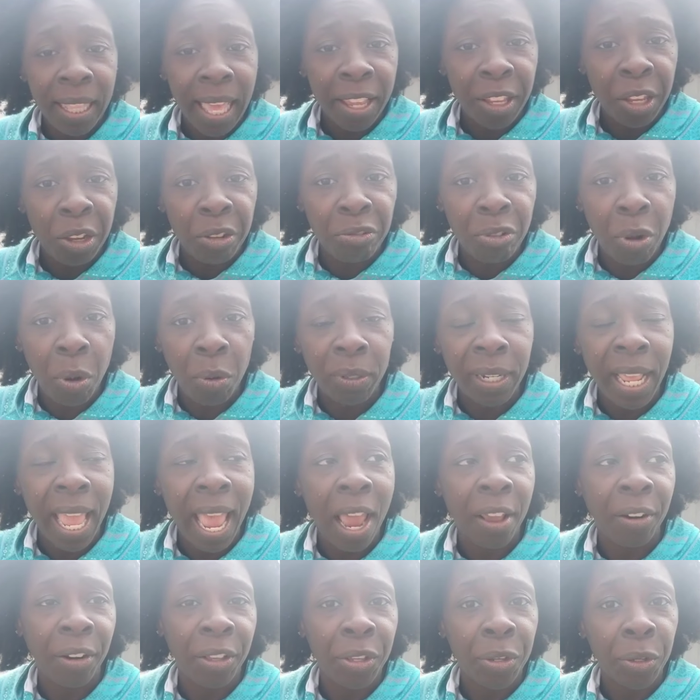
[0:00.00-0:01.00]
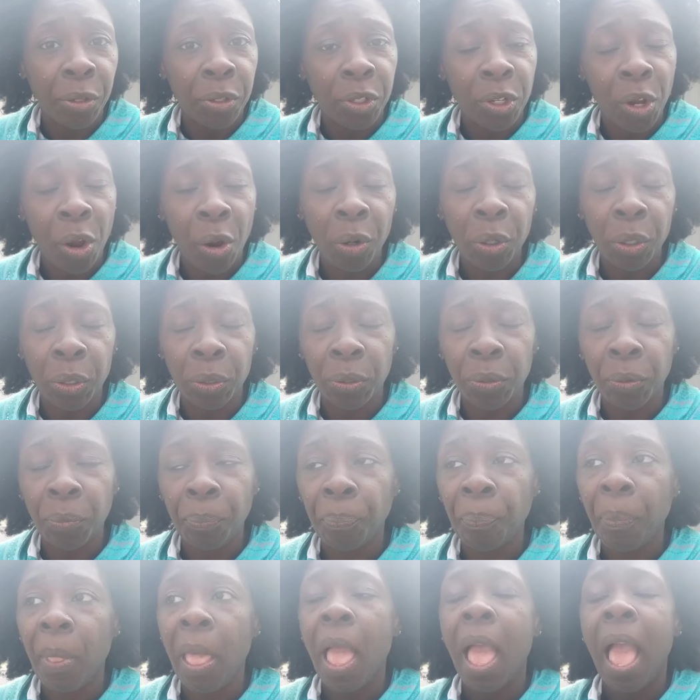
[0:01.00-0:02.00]
you wrote down in your journal,
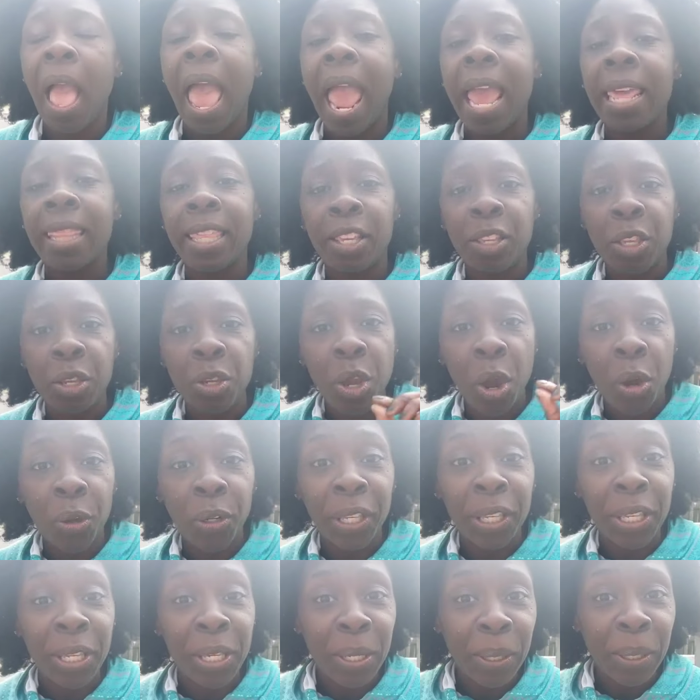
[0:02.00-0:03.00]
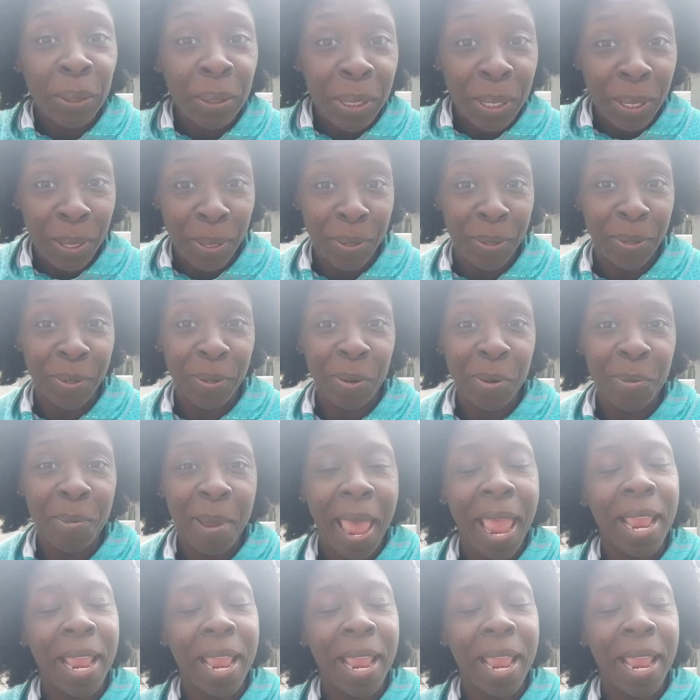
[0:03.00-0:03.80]
and then you go to YouTube